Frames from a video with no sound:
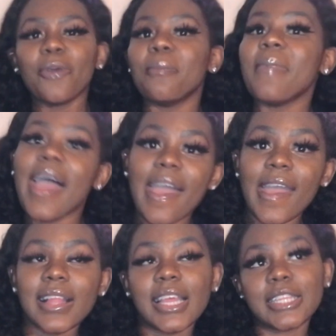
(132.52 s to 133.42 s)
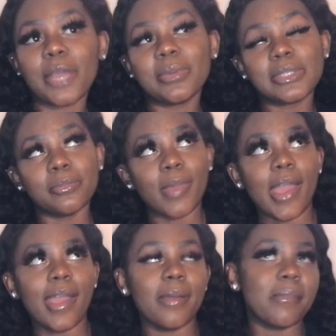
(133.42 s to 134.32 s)
mad. Like, they was
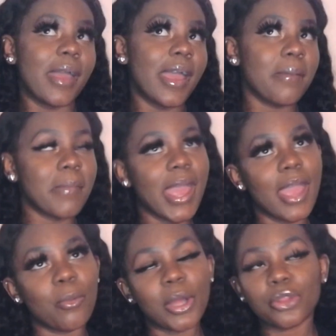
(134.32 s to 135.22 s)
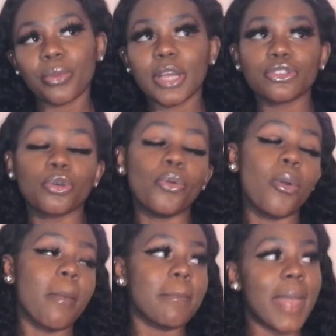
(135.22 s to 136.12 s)
mad. Walked around
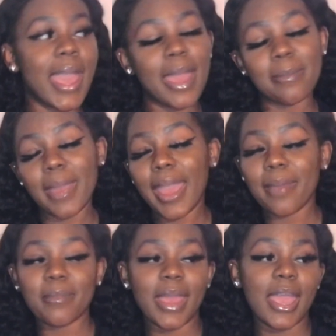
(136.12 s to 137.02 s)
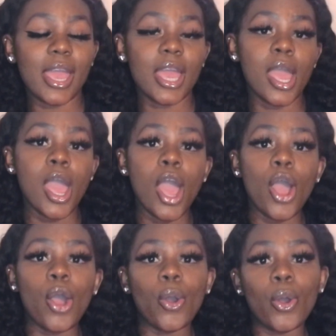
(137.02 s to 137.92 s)
school, mad.
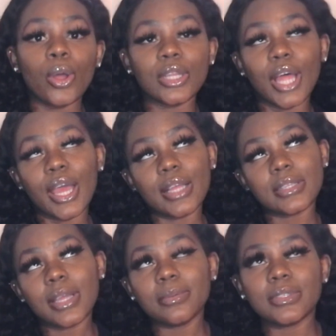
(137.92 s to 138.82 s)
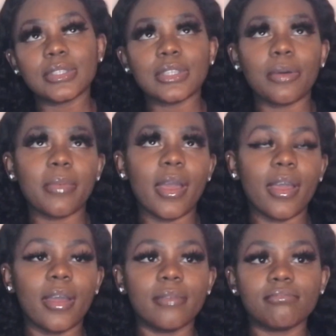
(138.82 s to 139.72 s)
Like, they was just so
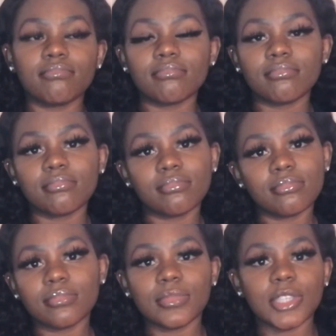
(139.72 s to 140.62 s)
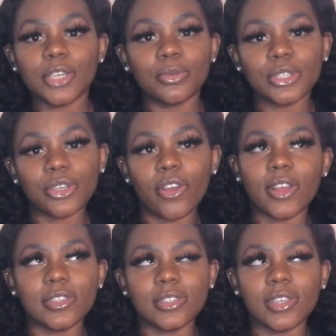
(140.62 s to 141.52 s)
mad. It was
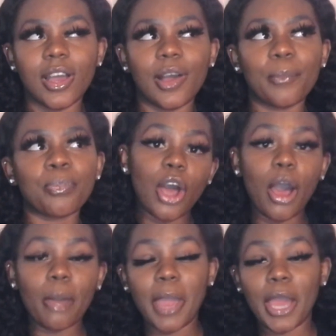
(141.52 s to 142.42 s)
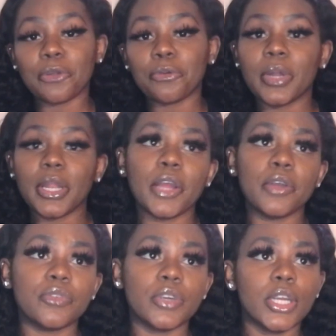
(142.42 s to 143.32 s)
crazy, y'all. All mad or
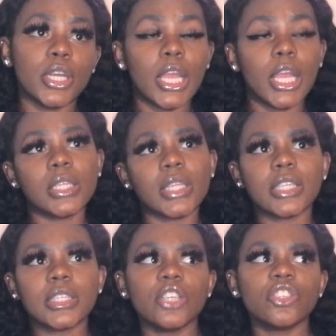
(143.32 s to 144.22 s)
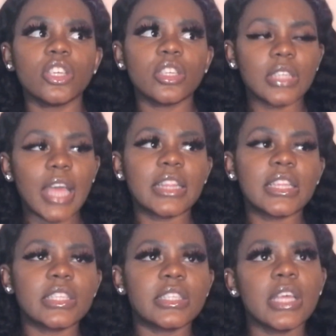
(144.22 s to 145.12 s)
whatever. And like, they just,
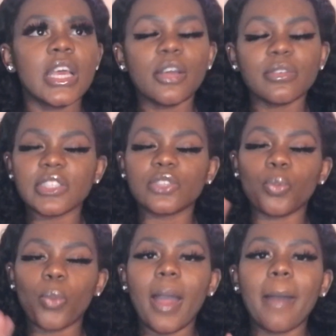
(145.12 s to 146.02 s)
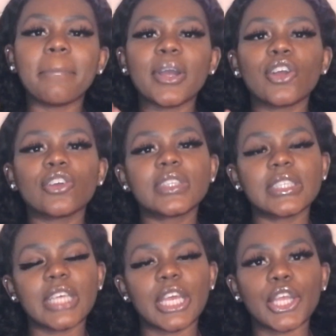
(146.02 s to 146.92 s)
it was this one
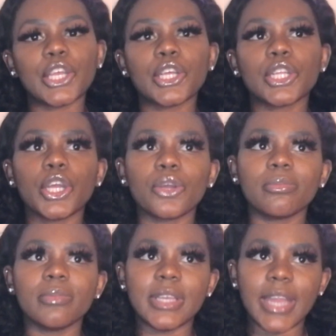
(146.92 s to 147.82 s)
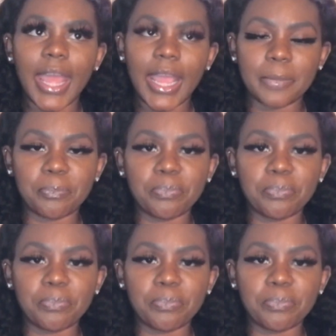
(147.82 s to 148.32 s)
particular day.